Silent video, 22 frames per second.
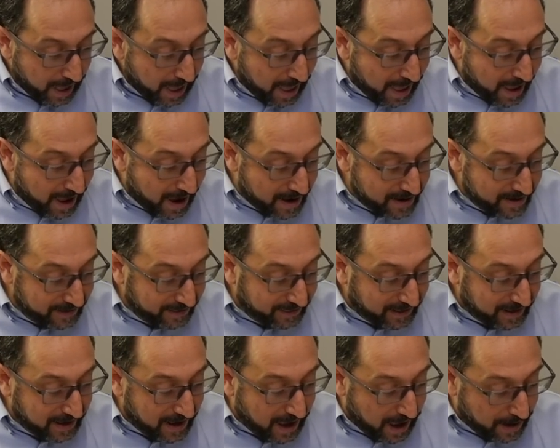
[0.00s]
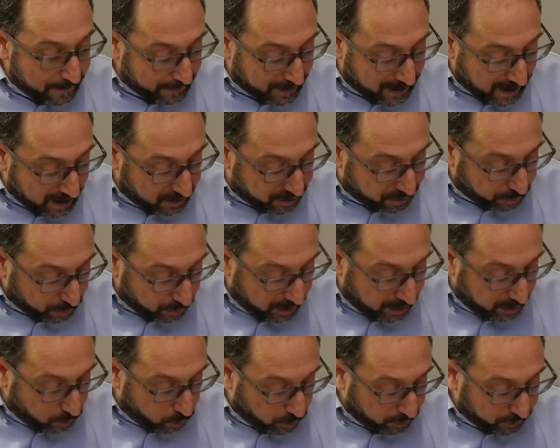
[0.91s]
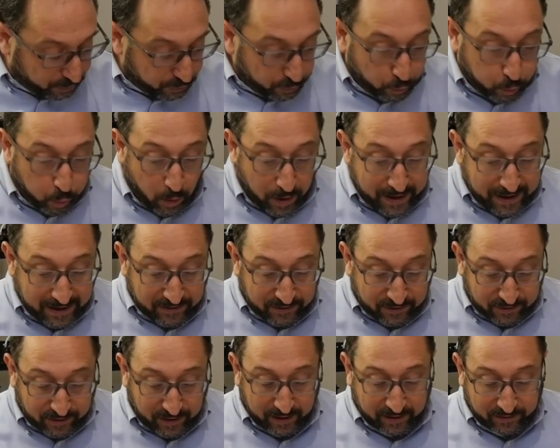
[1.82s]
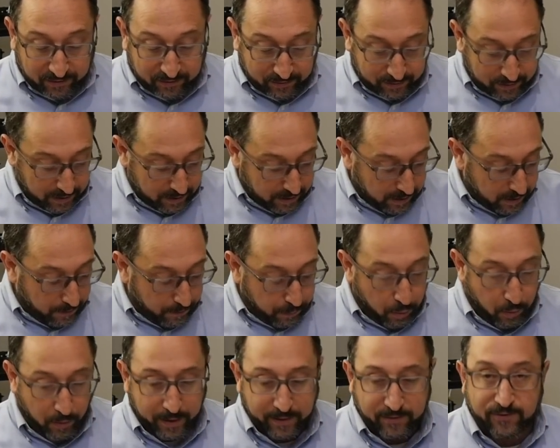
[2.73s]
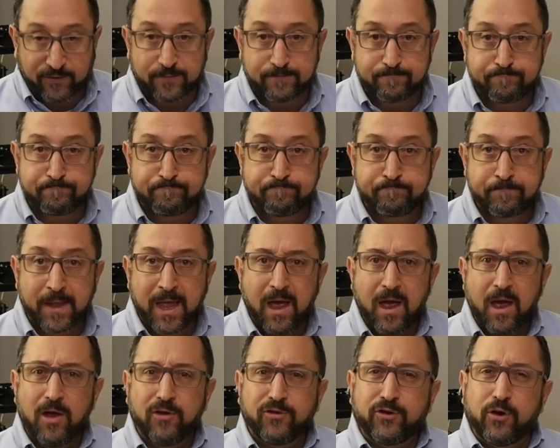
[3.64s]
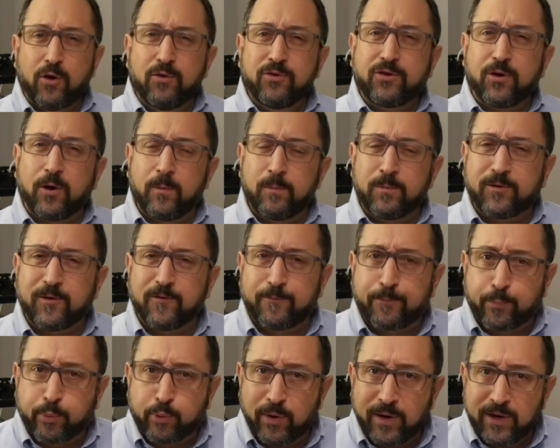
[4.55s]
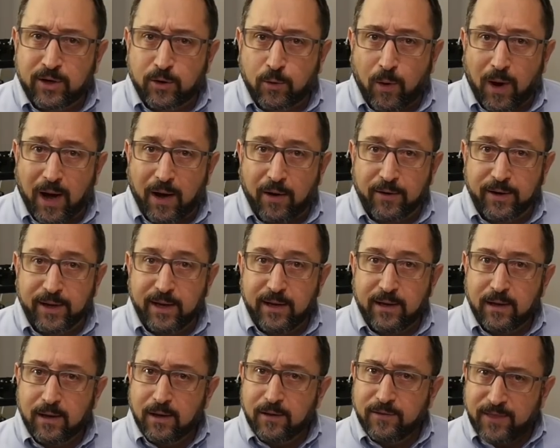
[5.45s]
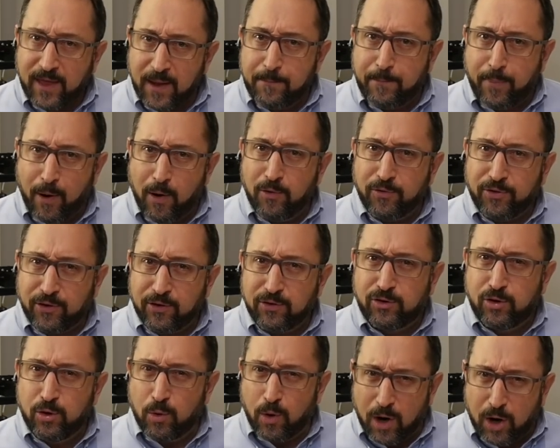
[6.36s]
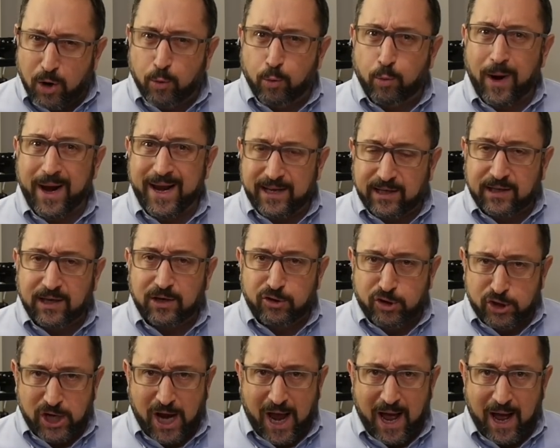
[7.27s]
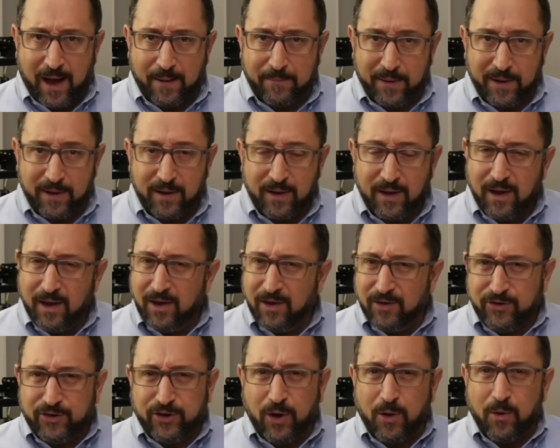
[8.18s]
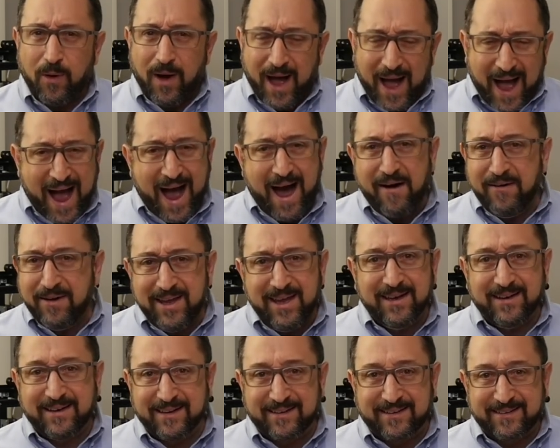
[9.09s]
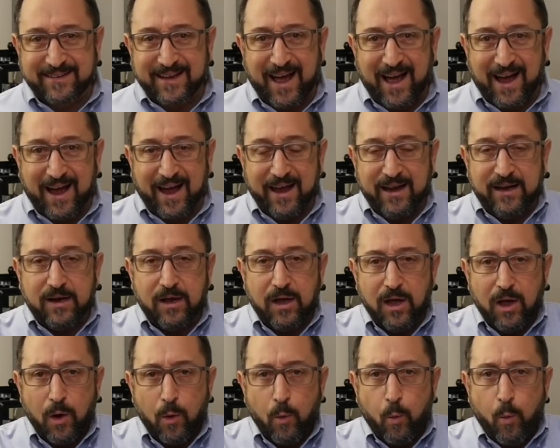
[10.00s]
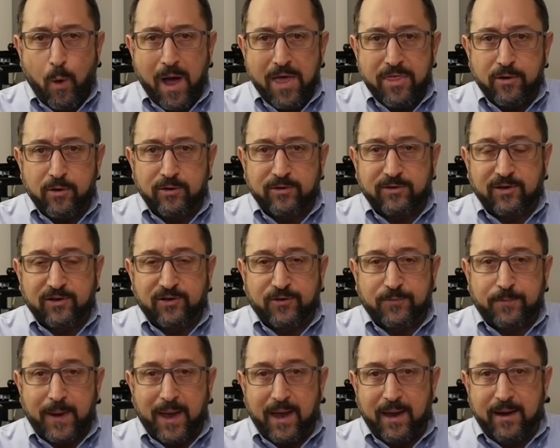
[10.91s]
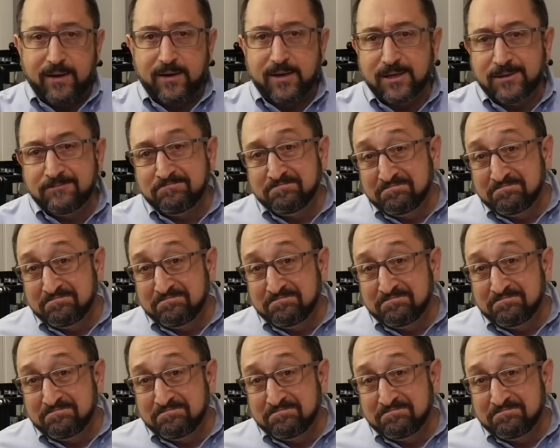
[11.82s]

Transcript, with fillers: And the MK3 was 26 points. So in terms of print quality, they both do a great job. So how do you decide whether to spend